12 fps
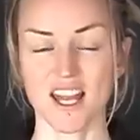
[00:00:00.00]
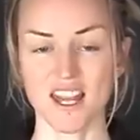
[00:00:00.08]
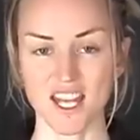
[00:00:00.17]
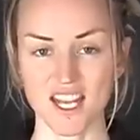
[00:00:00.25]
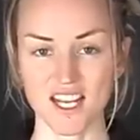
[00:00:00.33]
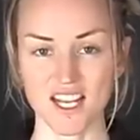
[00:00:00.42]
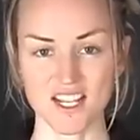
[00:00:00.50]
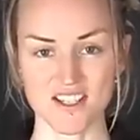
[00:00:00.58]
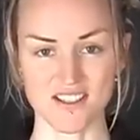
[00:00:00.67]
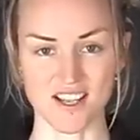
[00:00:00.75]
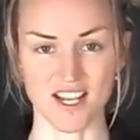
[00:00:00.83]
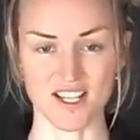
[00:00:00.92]
Then he
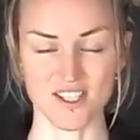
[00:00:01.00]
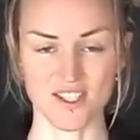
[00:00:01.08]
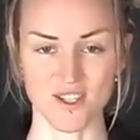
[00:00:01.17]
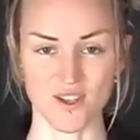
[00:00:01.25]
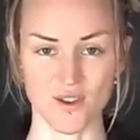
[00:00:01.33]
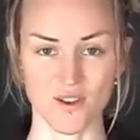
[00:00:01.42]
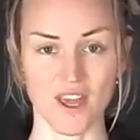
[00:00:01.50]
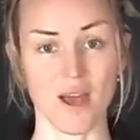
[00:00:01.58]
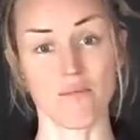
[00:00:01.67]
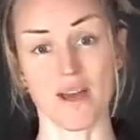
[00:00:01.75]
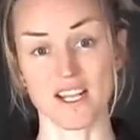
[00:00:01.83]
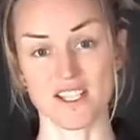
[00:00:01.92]
decided to
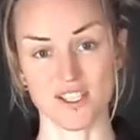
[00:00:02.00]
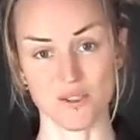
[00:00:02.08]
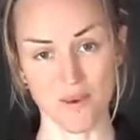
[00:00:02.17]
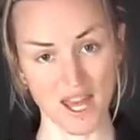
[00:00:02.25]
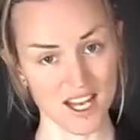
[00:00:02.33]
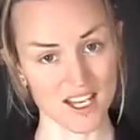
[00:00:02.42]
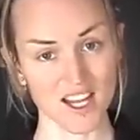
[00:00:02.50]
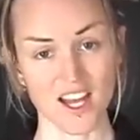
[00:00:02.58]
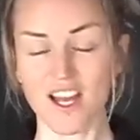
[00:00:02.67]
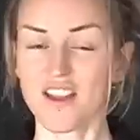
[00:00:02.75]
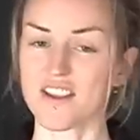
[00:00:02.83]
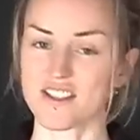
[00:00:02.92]
come back to Japan,
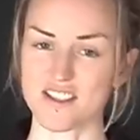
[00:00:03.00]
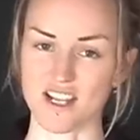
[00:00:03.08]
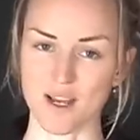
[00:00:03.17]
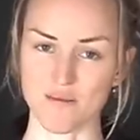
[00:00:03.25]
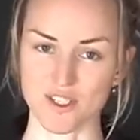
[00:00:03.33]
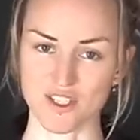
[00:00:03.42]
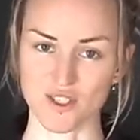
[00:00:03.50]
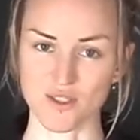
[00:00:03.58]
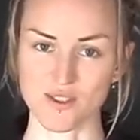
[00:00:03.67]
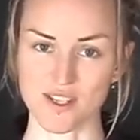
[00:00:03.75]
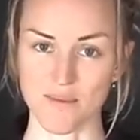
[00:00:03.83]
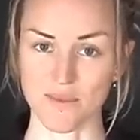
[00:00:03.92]
this time to do
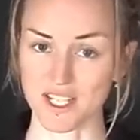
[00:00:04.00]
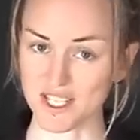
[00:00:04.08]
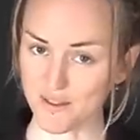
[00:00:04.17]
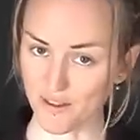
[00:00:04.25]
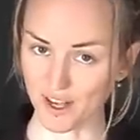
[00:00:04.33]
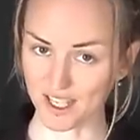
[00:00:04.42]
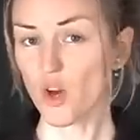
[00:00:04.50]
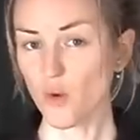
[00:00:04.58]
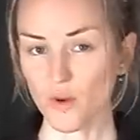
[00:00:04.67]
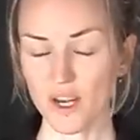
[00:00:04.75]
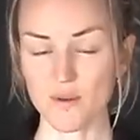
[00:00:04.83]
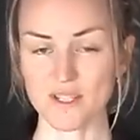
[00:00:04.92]
something different.
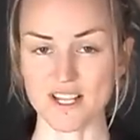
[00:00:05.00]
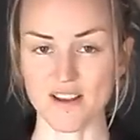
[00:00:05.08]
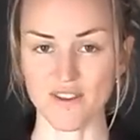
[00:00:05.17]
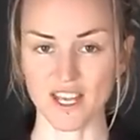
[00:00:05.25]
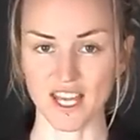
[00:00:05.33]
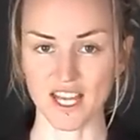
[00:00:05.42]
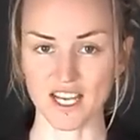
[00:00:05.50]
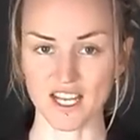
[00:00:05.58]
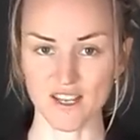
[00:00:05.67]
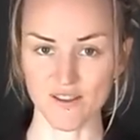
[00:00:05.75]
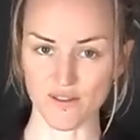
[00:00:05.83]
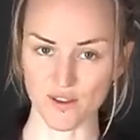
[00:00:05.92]
When he was living in
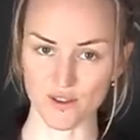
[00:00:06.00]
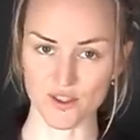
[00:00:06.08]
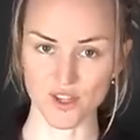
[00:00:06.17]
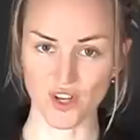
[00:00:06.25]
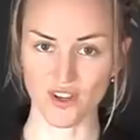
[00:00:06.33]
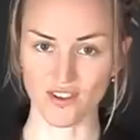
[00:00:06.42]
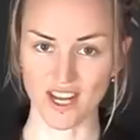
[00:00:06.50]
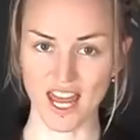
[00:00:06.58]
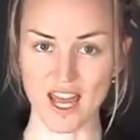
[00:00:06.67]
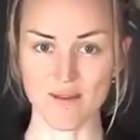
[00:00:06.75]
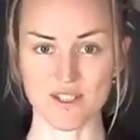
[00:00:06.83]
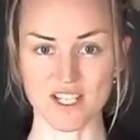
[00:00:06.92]
Gifu, John
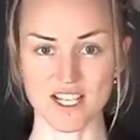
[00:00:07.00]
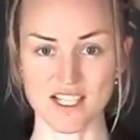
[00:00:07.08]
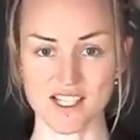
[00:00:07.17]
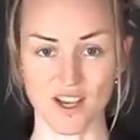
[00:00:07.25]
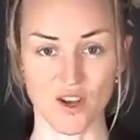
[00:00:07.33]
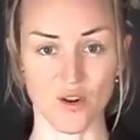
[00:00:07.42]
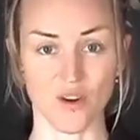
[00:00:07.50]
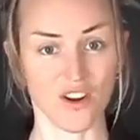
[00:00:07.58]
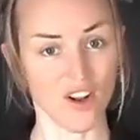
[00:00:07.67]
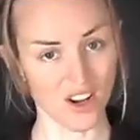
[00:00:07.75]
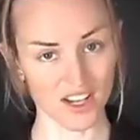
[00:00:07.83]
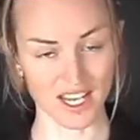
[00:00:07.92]
came to Niseko on
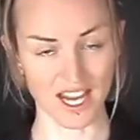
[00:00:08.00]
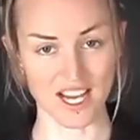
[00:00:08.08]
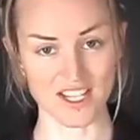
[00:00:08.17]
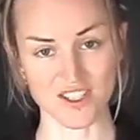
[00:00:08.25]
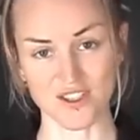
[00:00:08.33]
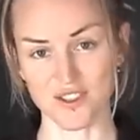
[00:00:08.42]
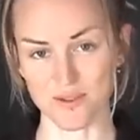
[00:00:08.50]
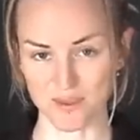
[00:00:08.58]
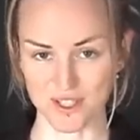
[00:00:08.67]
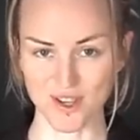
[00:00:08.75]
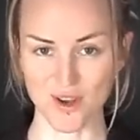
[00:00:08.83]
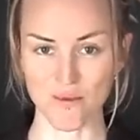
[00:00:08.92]
holiday to do some
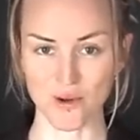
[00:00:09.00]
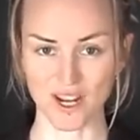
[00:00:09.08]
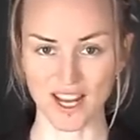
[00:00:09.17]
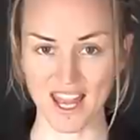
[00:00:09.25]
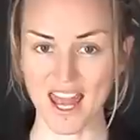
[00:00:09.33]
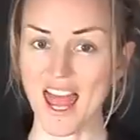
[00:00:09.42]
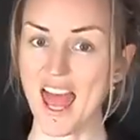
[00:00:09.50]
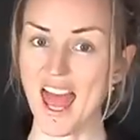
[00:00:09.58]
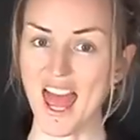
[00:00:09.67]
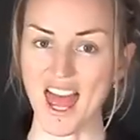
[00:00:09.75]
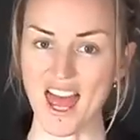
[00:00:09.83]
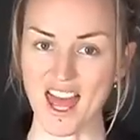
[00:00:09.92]
snowboarding,
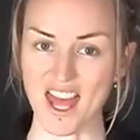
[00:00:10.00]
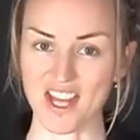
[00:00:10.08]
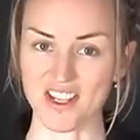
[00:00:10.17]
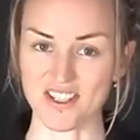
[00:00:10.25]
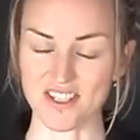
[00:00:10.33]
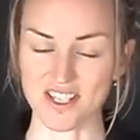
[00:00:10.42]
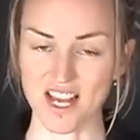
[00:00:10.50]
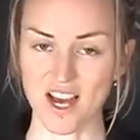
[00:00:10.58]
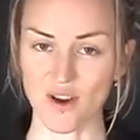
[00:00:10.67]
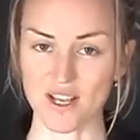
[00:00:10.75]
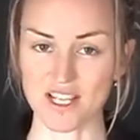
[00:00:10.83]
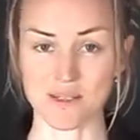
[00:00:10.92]
and
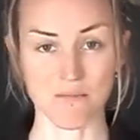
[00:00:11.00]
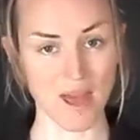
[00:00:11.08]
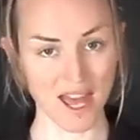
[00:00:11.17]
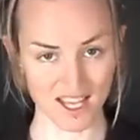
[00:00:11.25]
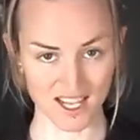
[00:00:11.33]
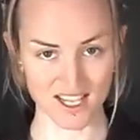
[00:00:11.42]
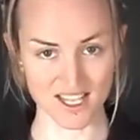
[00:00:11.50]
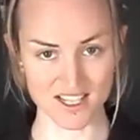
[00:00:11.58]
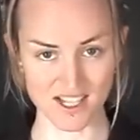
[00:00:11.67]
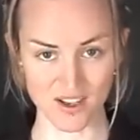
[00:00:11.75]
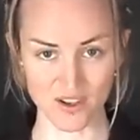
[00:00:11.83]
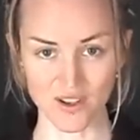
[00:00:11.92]
now he's back in
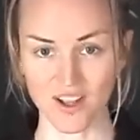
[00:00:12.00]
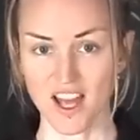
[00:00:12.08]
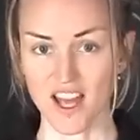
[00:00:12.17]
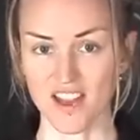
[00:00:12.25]
Niseko.